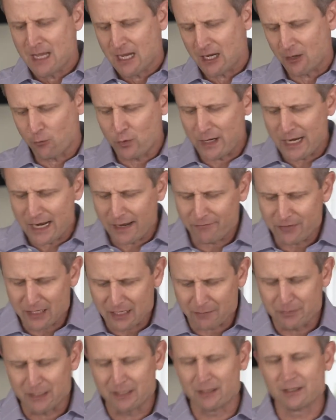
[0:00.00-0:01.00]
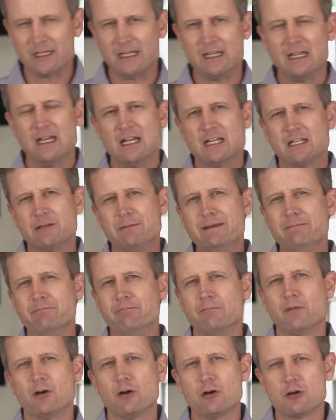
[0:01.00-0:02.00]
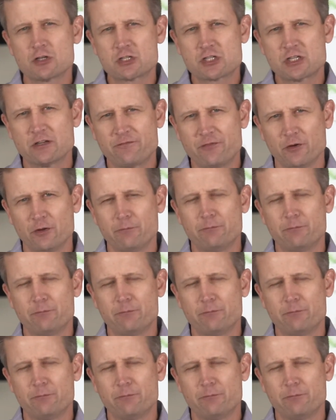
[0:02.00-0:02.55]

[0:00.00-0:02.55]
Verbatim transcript: Uh, we have the ability to be merciful